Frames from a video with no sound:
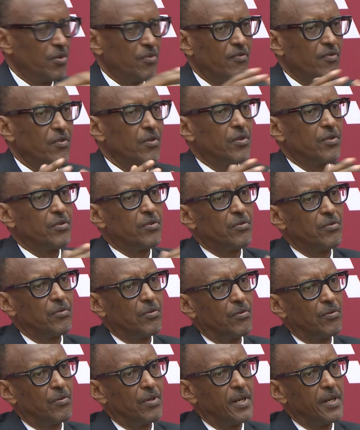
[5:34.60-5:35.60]
you've got
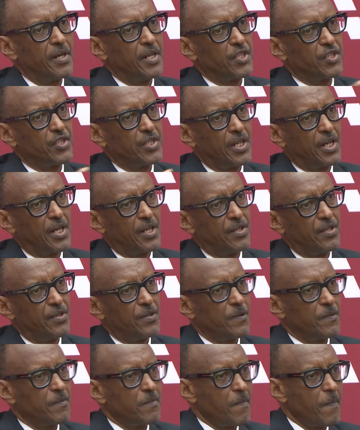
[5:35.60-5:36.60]
to
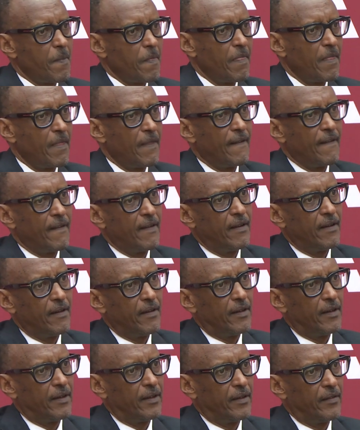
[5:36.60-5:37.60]
understand
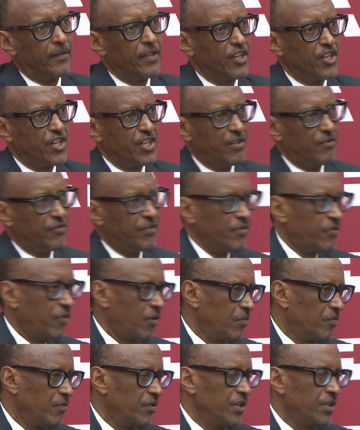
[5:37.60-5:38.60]
the shift
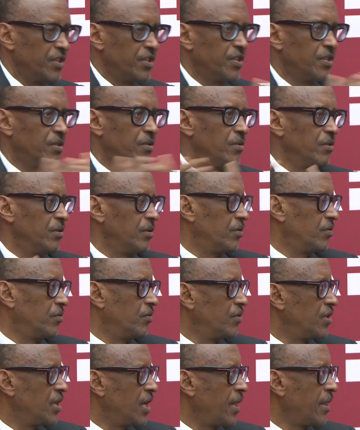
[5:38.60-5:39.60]
from this to
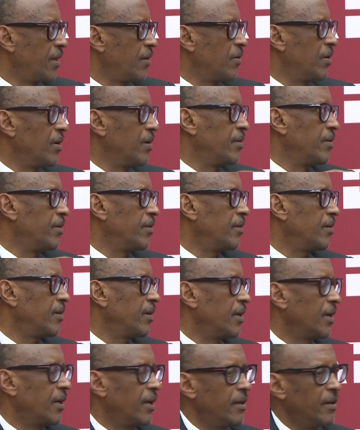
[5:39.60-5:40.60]
the other one
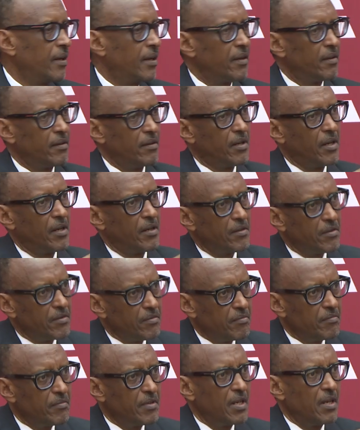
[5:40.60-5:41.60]

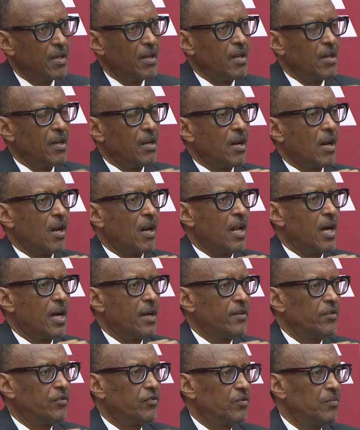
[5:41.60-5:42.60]
and
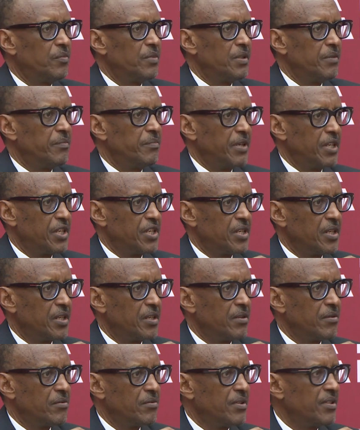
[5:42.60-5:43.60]
learn to be
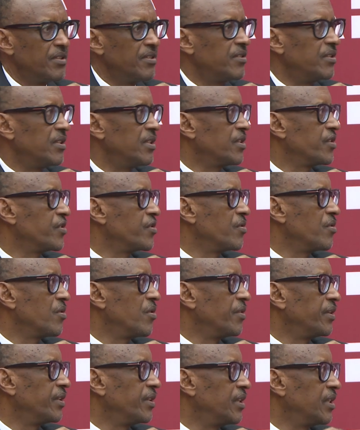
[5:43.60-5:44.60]
patient with things,
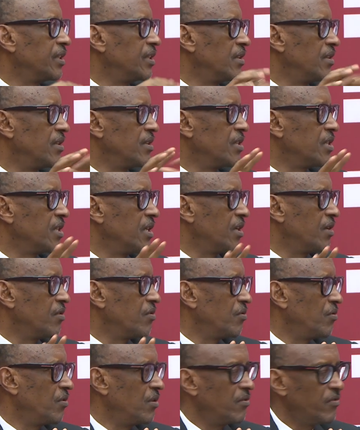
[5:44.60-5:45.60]
knowing that these are
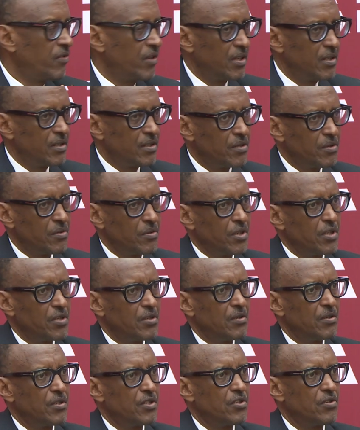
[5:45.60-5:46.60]
two different
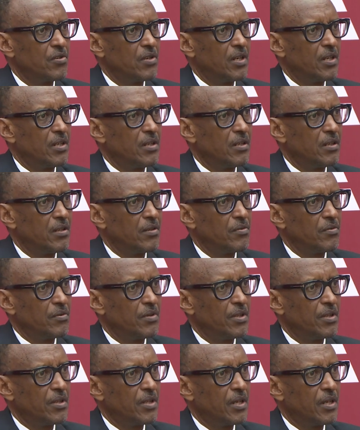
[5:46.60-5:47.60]
situations you are dealing
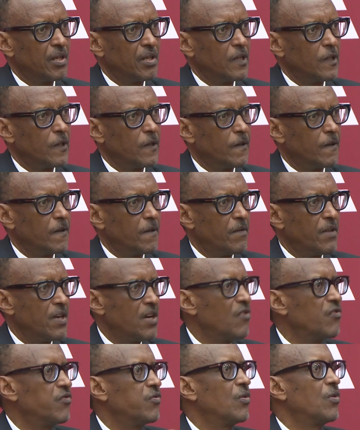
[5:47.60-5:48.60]
with, and
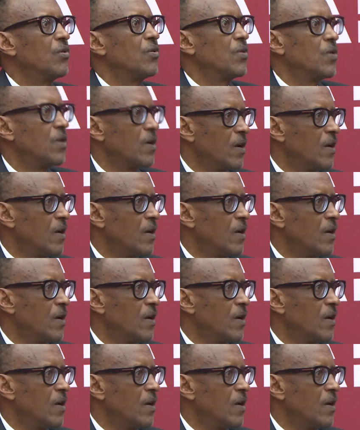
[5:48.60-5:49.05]
therefore